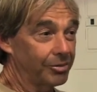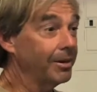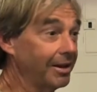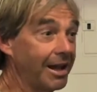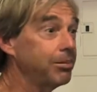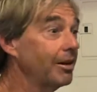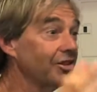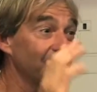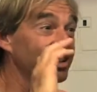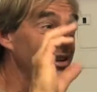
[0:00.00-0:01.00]
But a lot of
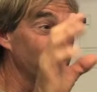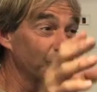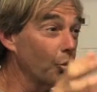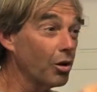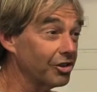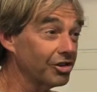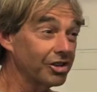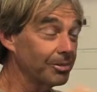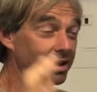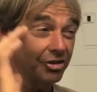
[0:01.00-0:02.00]
places it gets worse
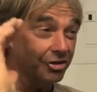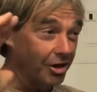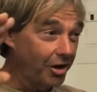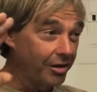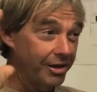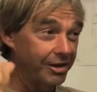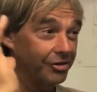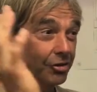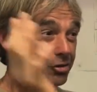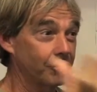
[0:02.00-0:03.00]
just because all these
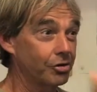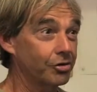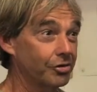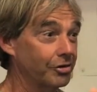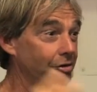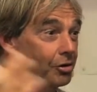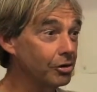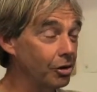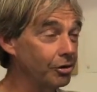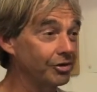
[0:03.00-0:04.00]
new
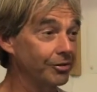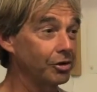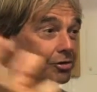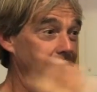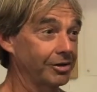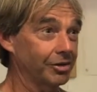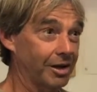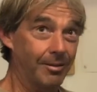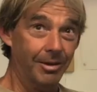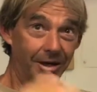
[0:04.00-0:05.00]
loads of nutrients are
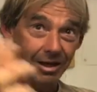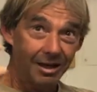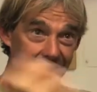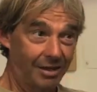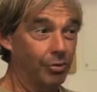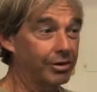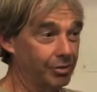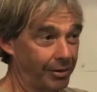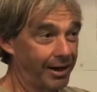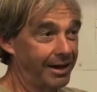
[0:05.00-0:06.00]
coming in with the
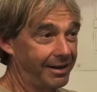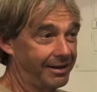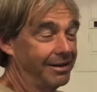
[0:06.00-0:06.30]
rain.